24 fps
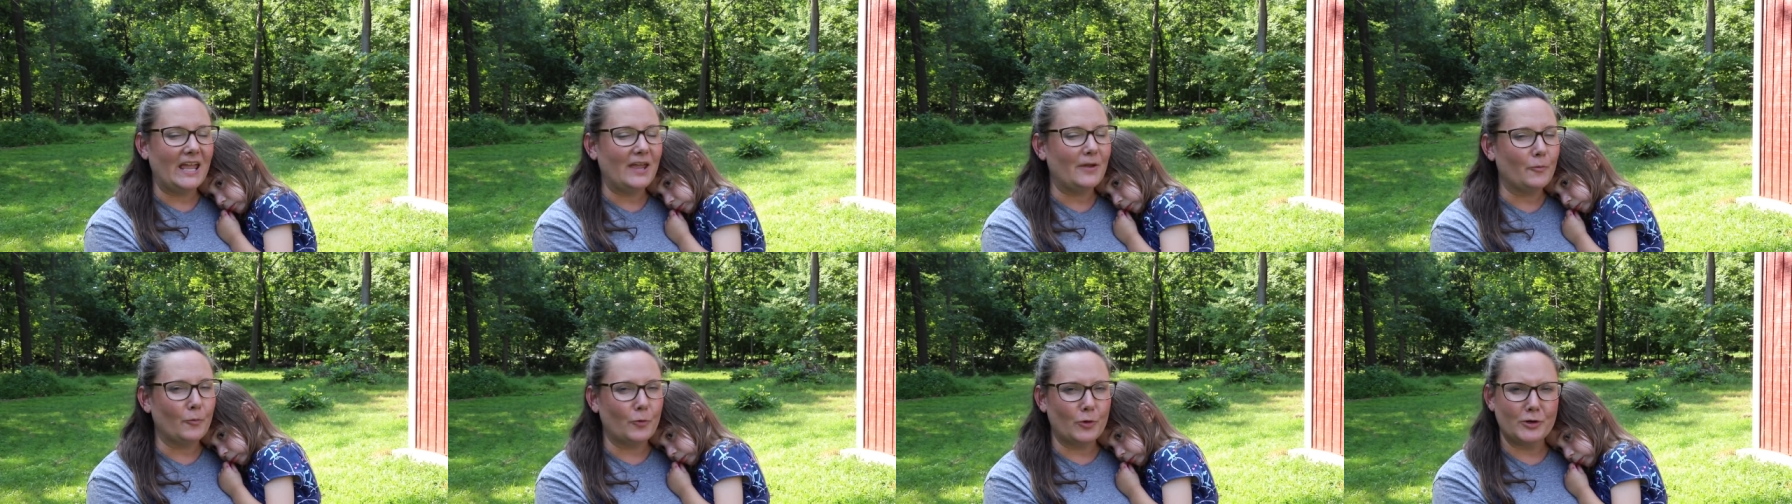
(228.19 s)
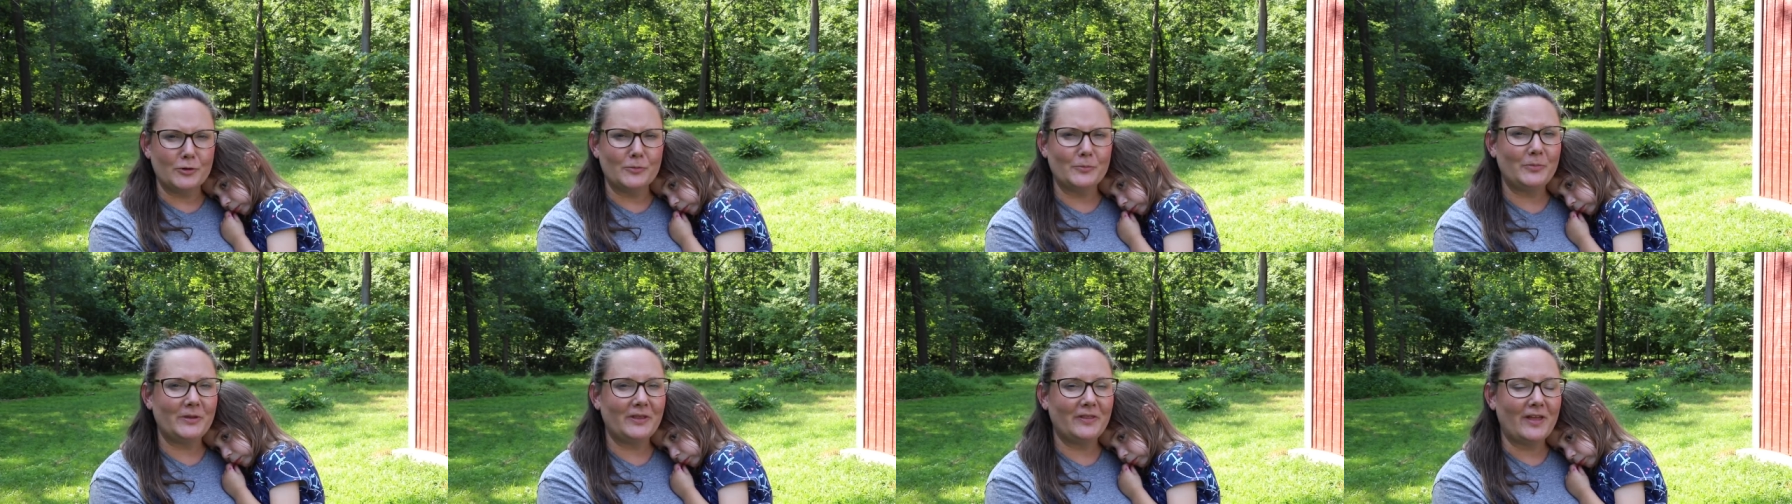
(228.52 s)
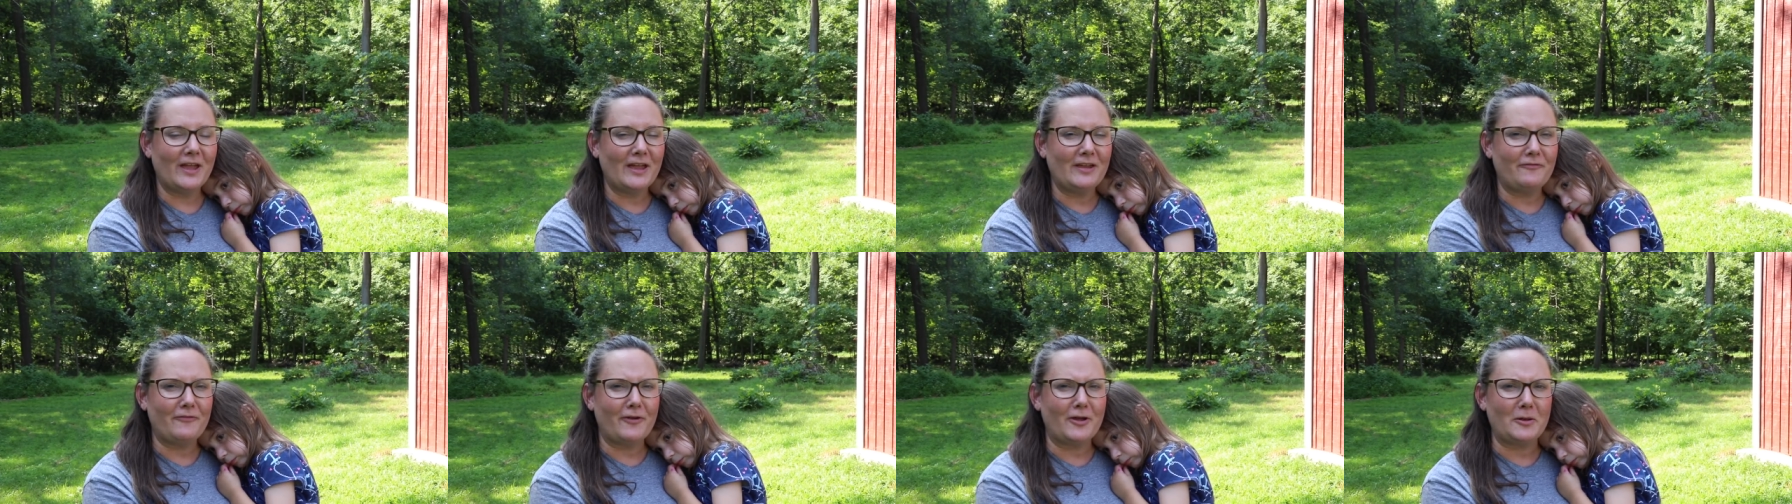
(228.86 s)
It wouldn't be
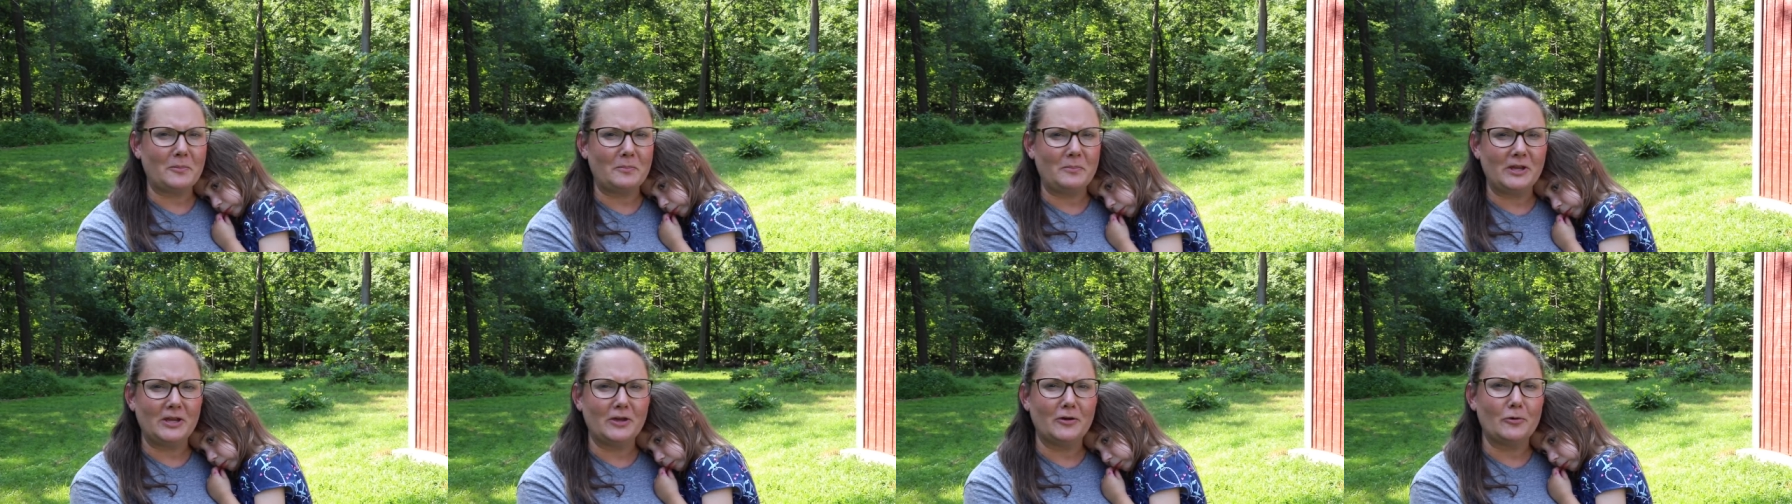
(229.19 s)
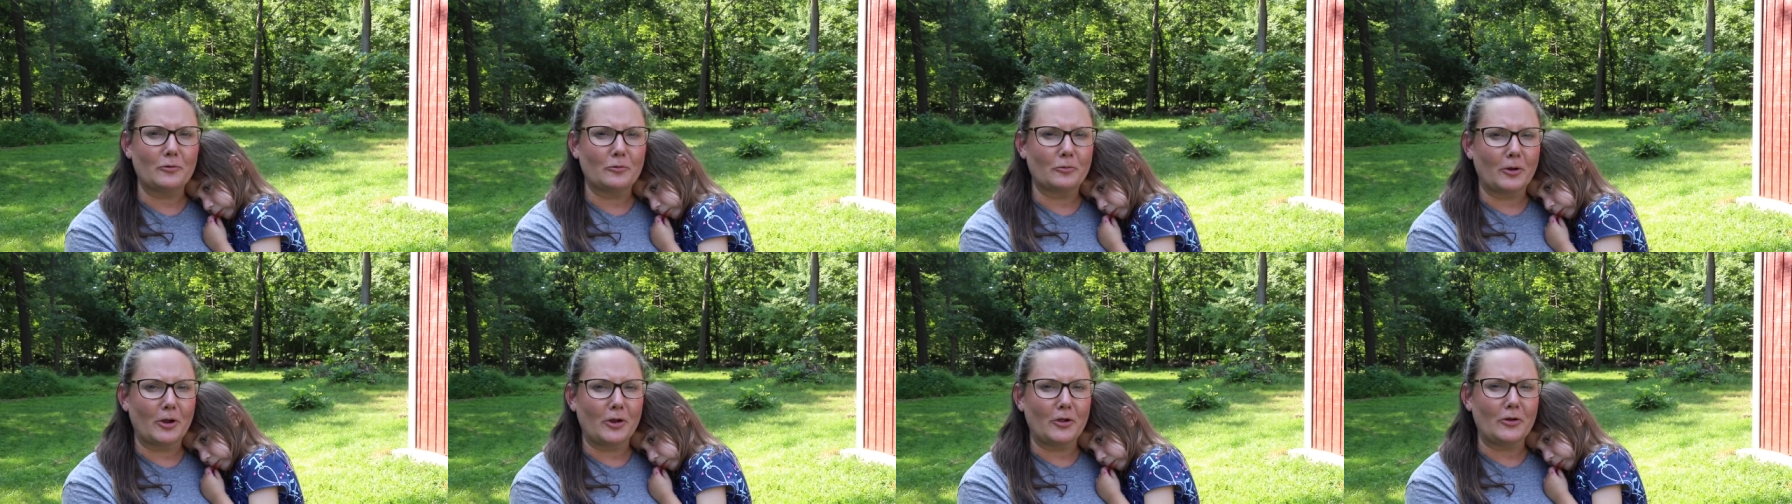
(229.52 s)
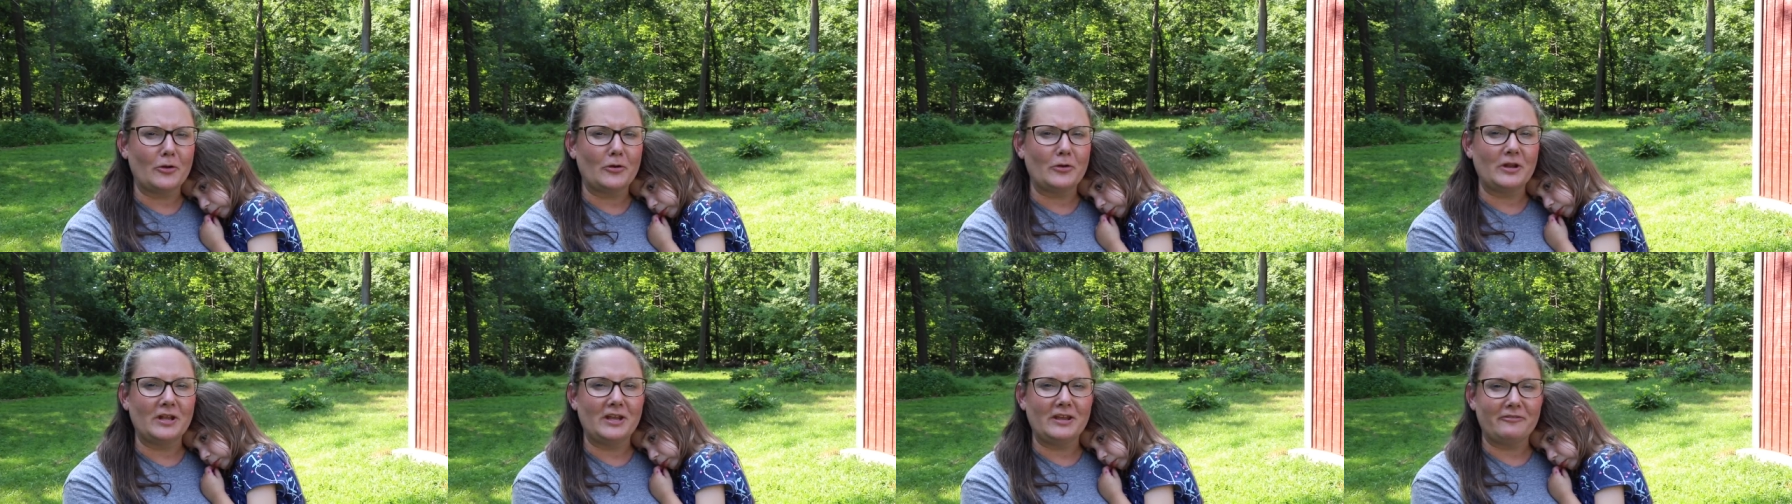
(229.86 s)
life on Beagle
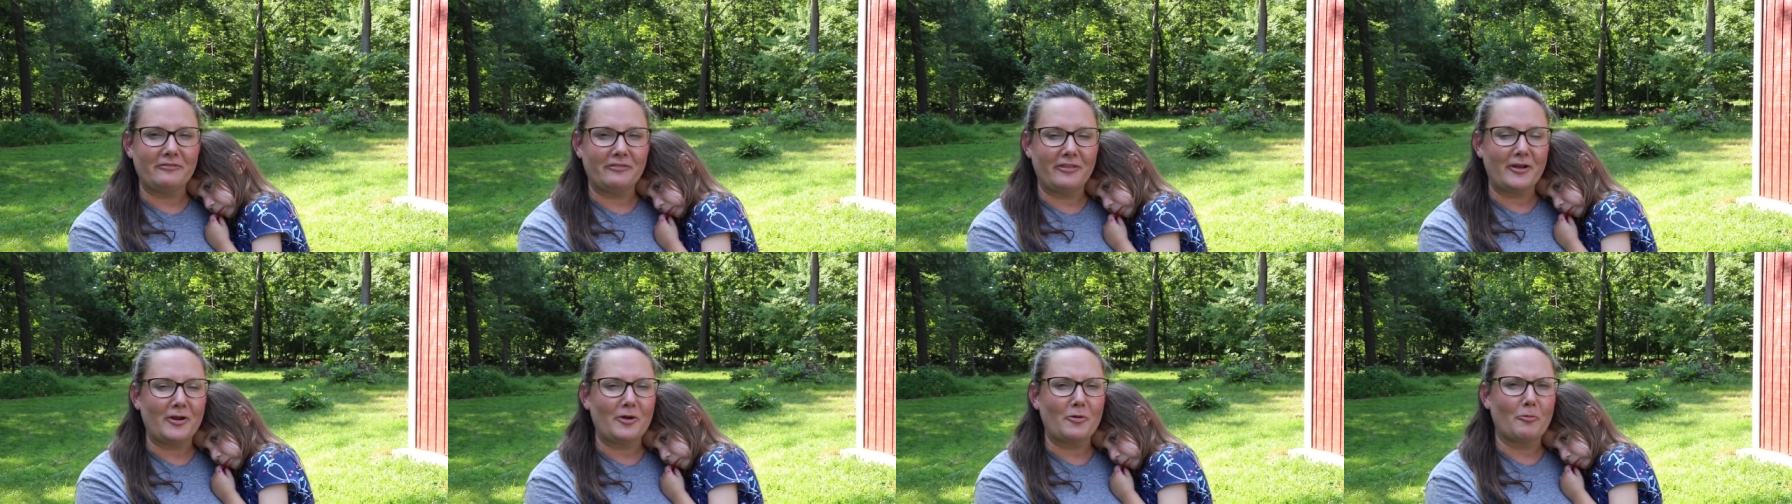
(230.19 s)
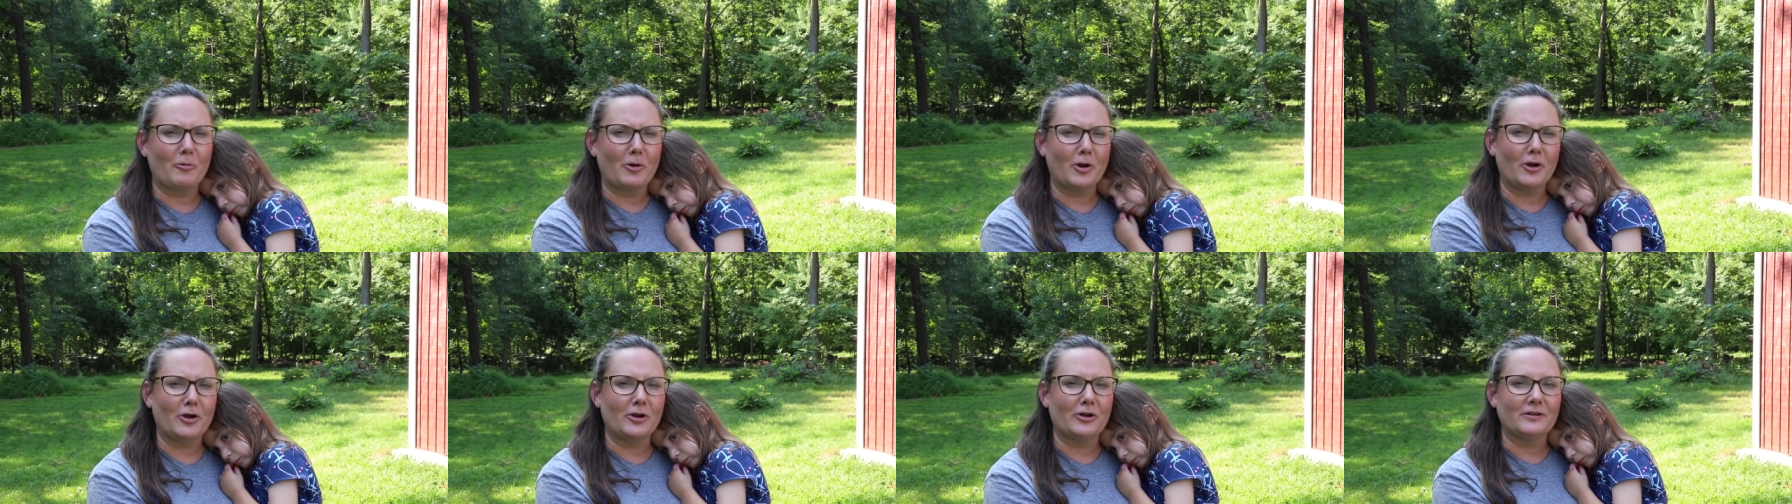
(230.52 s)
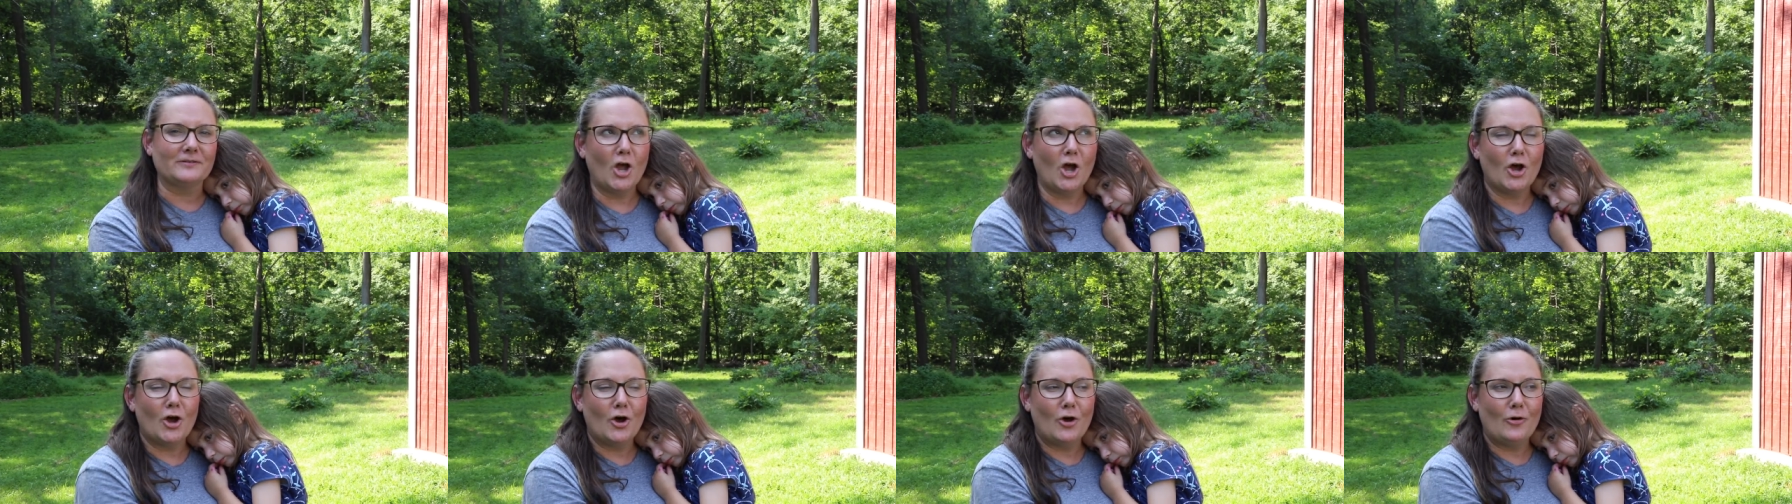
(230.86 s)
Road if there
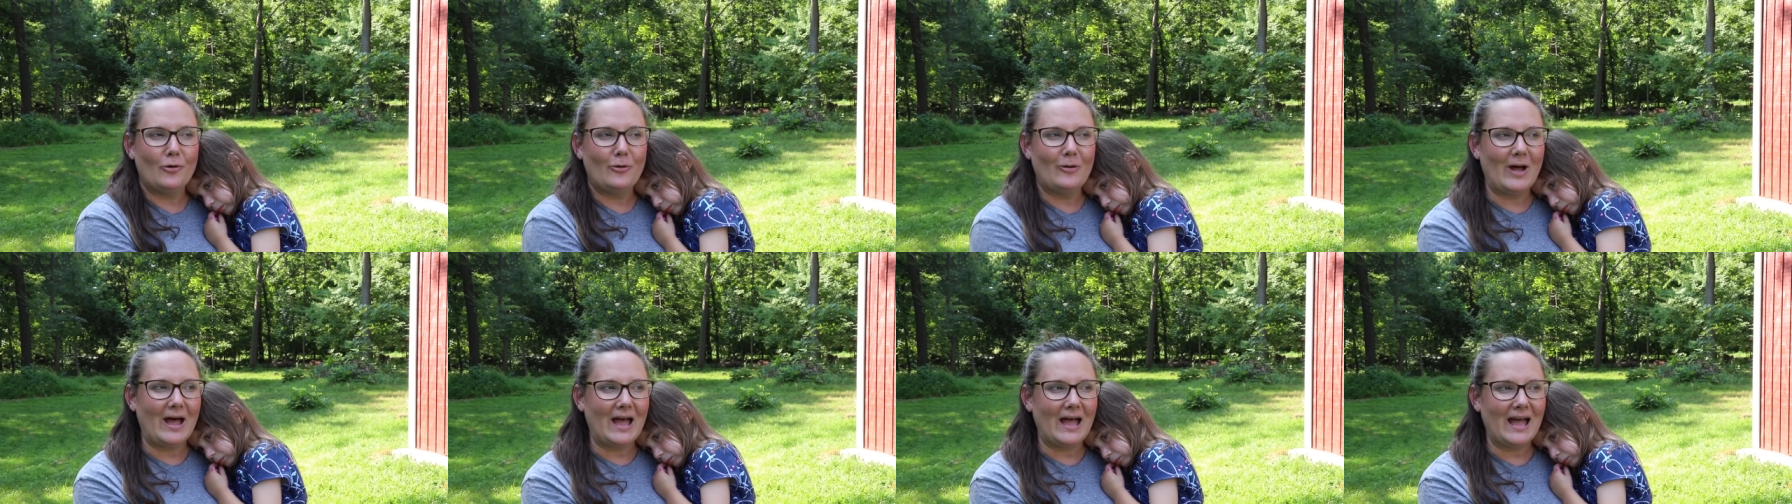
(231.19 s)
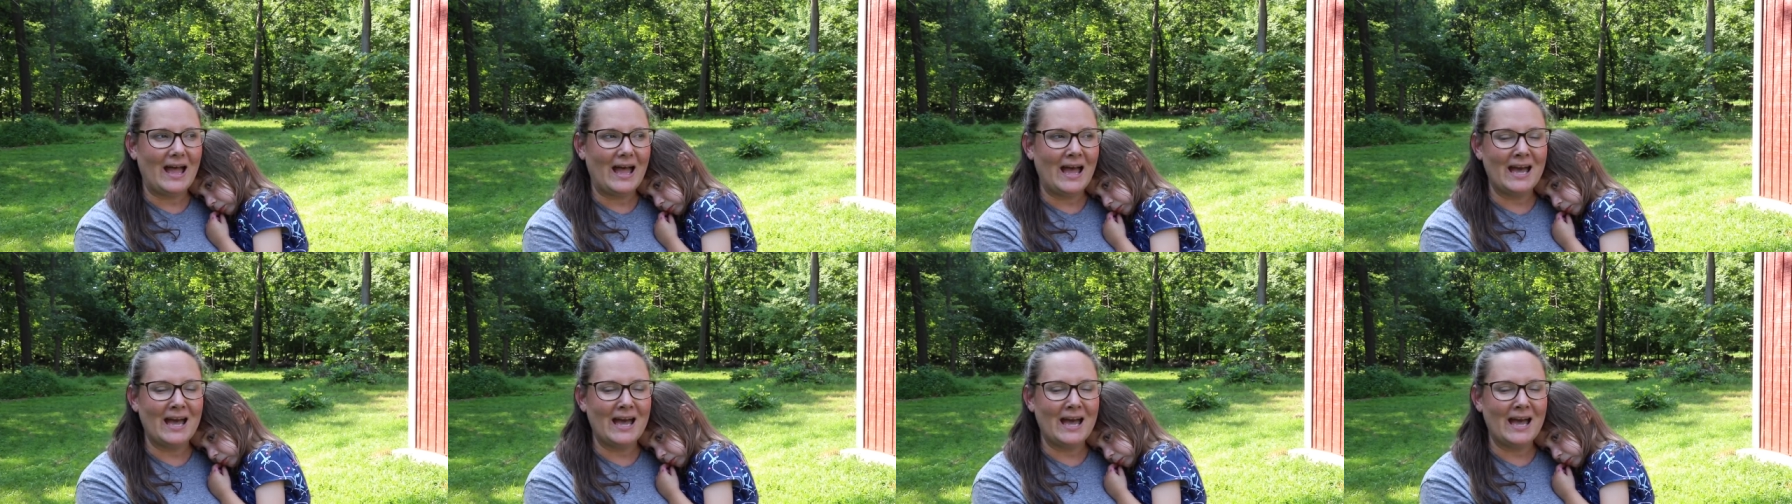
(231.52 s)
weren't, oh,